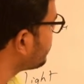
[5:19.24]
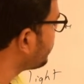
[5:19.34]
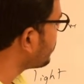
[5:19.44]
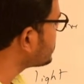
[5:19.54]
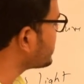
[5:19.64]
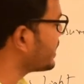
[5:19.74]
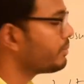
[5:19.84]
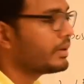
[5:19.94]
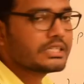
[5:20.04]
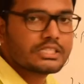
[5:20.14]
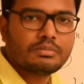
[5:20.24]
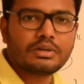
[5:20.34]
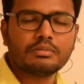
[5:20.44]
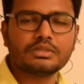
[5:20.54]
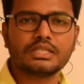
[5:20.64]
post-treatment
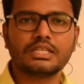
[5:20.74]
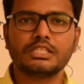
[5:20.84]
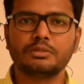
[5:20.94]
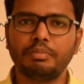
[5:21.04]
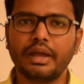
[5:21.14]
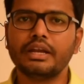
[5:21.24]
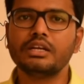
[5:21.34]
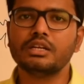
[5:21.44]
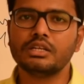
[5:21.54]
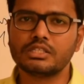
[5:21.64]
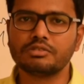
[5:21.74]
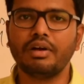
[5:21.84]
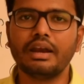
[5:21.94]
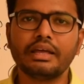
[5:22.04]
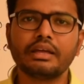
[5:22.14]
symptoms such as pain,
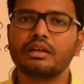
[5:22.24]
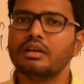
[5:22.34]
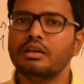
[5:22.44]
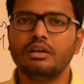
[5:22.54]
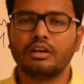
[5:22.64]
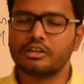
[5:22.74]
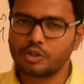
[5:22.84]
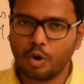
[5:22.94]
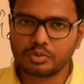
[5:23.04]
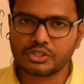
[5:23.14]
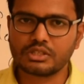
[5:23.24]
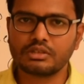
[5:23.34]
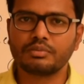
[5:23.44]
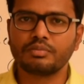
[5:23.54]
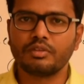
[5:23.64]
swelling,
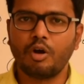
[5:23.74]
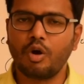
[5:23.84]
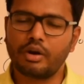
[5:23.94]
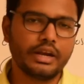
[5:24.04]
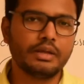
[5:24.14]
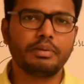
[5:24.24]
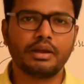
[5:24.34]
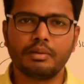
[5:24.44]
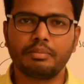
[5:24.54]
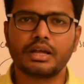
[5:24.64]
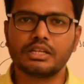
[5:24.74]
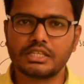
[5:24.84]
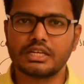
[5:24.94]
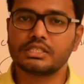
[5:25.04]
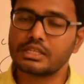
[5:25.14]
resorption or any periapical
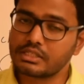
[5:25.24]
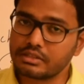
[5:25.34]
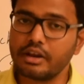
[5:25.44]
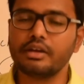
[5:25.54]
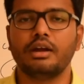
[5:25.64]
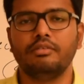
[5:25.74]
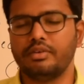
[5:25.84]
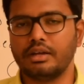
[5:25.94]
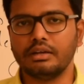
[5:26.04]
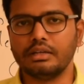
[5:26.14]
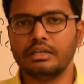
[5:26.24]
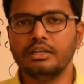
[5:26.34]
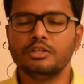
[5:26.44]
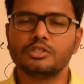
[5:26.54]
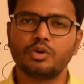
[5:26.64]
changes radiographically.
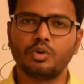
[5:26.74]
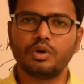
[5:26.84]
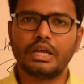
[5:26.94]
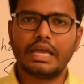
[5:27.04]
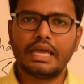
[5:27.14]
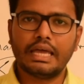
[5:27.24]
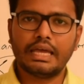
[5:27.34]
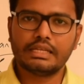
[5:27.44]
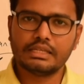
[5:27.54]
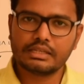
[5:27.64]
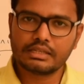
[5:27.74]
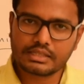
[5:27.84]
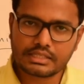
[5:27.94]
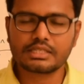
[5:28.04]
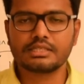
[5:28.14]
So in
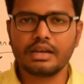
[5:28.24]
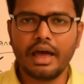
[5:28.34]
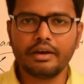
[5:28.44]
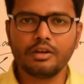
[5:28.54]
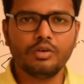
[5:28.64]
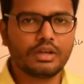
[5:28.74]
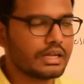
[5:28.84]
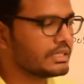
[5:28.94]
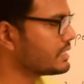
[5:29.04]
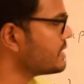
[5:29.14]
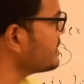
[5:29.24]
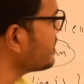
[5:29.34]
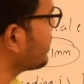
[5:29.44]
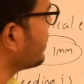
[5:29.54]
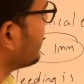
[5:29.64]
such a scenario we
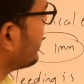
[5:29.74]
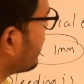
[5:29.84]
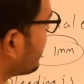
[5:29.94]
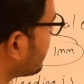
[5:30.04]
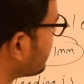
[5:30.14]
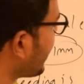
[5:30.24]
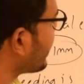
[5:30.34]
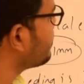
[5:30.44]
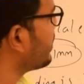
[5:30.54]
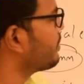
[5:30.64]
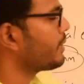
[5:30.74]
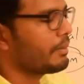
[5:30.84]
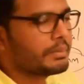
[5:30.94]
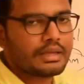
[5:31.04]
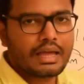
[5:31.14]
consider direct pulp
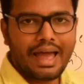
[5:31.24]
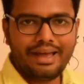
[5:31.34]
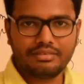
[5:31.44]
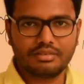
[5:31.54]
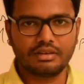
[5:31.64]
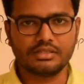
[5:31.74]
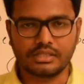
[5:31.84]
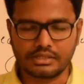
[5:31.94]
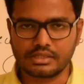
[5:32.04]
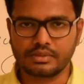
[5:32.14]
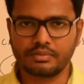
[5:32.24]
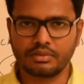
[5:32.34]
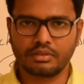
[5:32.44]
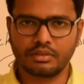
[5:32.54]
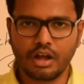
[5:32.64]
capping as success.
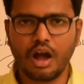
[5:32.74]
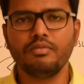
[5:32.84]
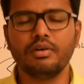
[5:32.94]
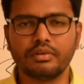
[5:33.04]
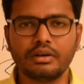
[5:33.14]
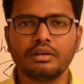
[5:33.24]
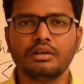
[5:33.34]
However,